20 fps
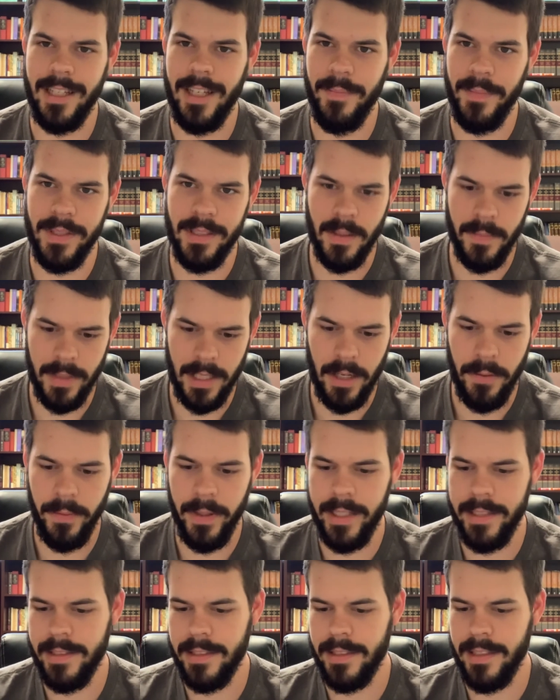Give me some of that
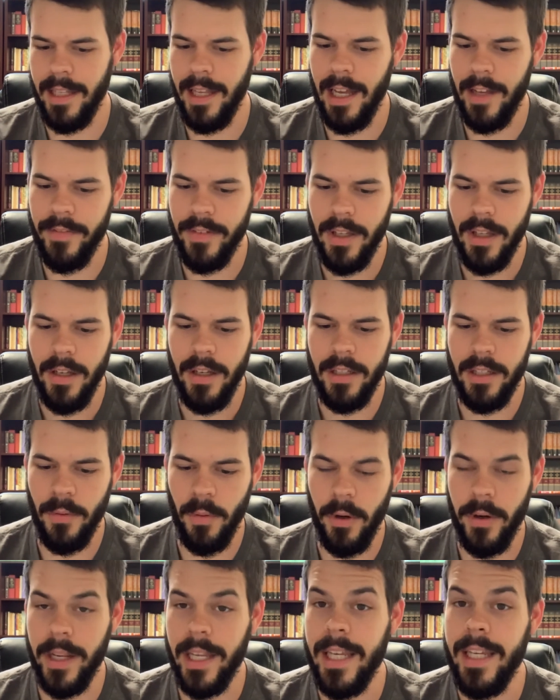red stuff. The
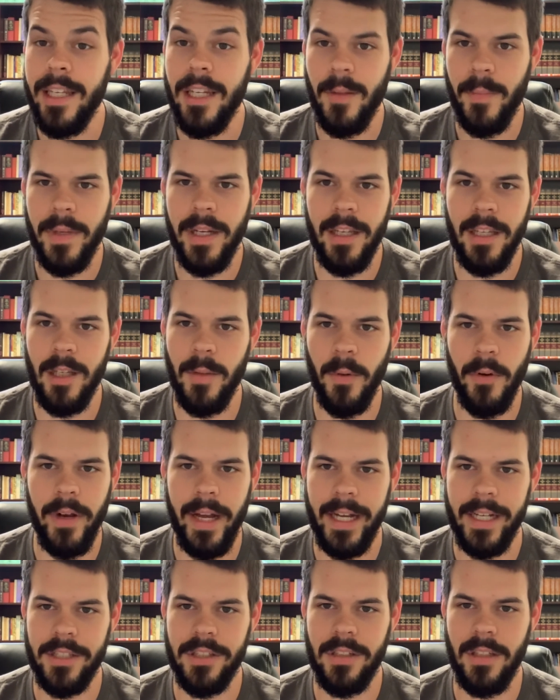word Edom in Hebrew
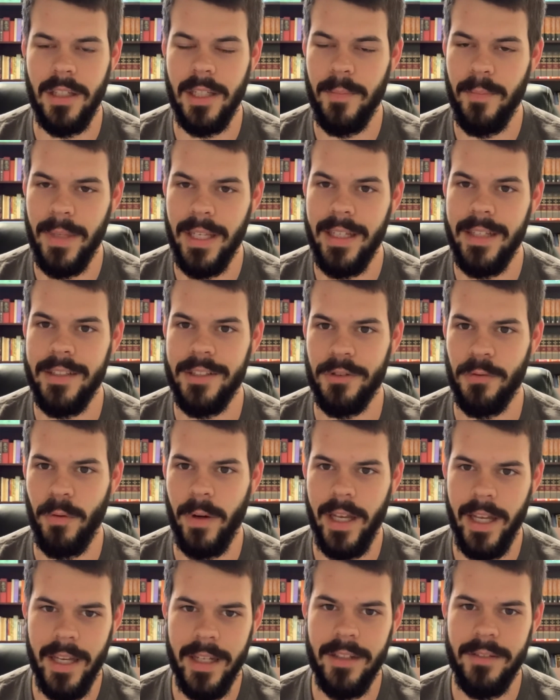actually means
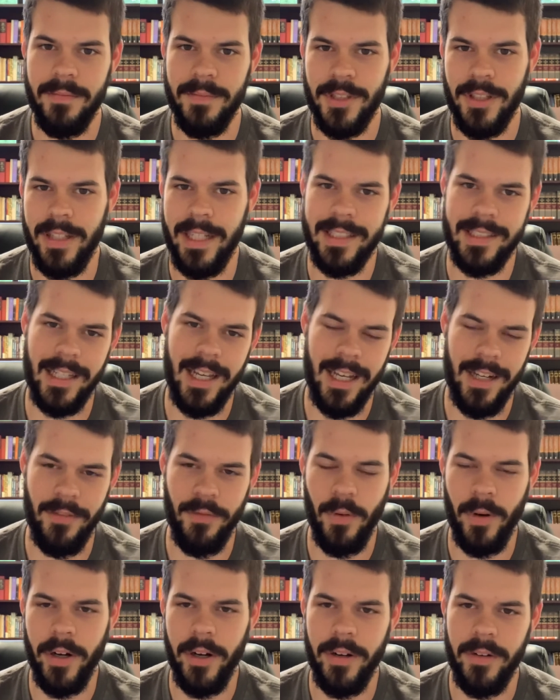red. So that's kind of
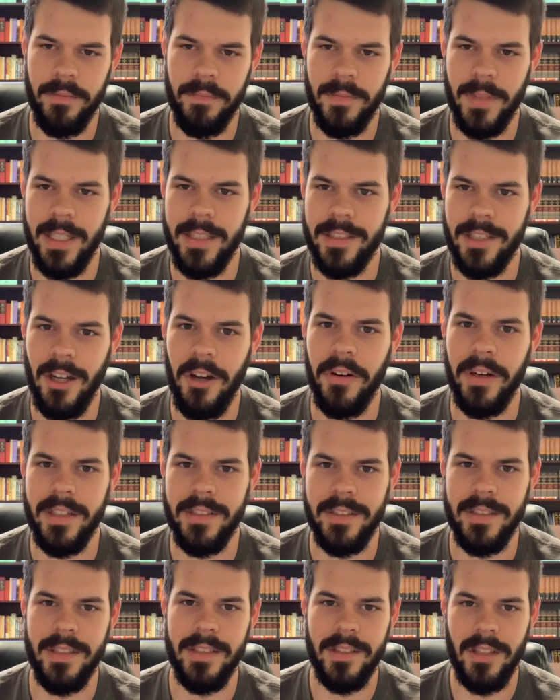where Esau
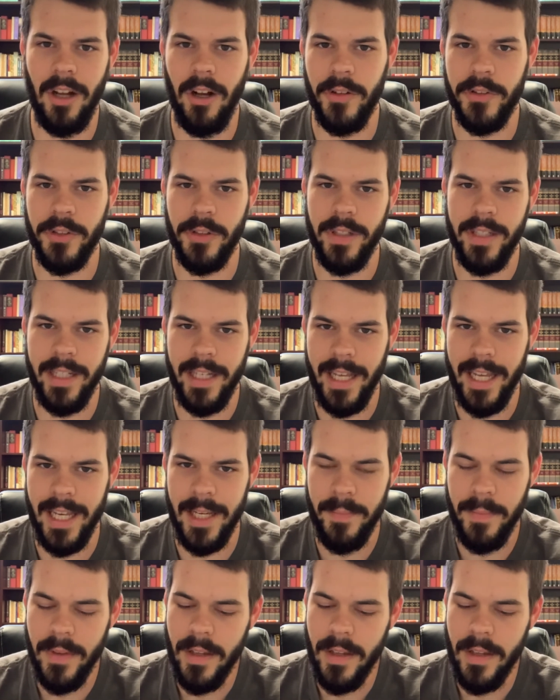gets this alternate name.